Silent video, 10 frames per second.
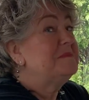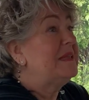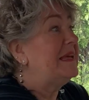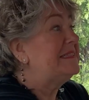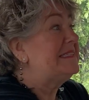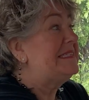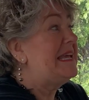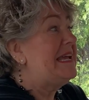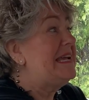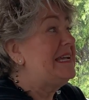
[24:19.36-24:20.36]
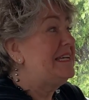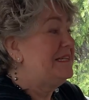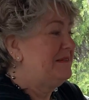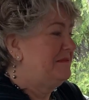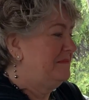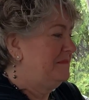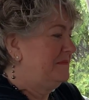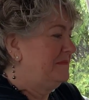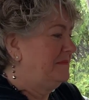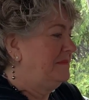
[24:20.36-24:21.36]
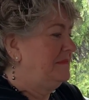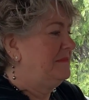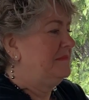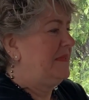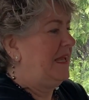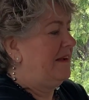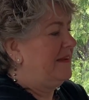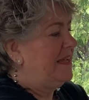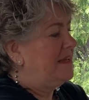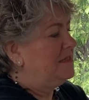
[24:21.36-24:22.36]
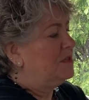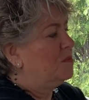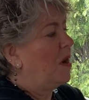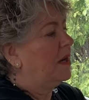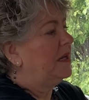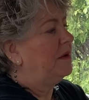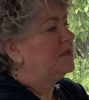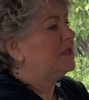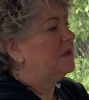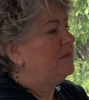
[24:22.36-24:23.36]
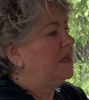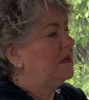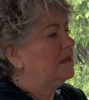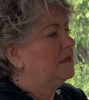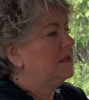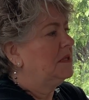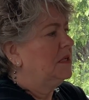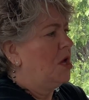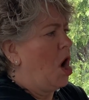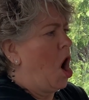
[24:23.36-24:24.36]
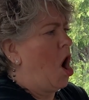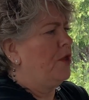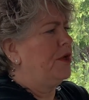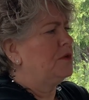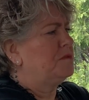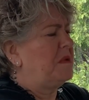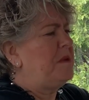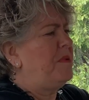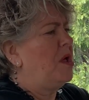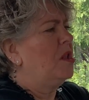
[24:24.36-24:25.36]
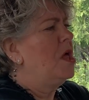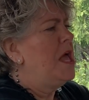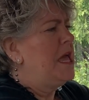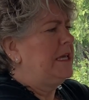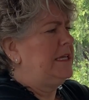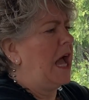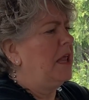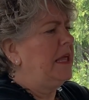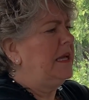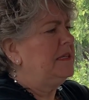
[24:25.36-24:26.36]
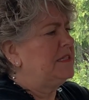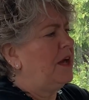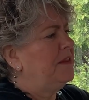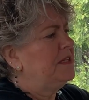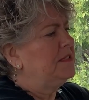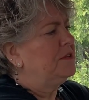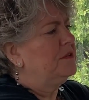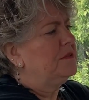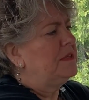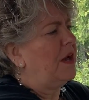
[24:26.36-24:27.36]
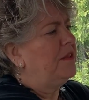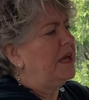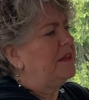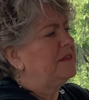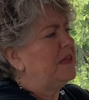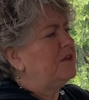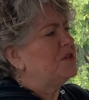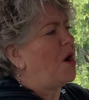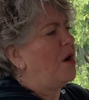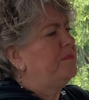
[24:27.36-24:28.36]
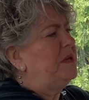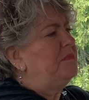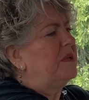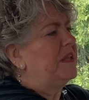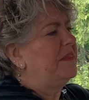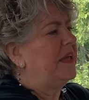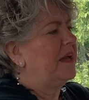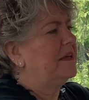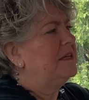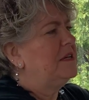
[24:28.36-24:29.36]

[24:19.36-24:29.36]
Let's see. Here he is. He's walking out to the middle. All those people yelling. See all these those are all people in there.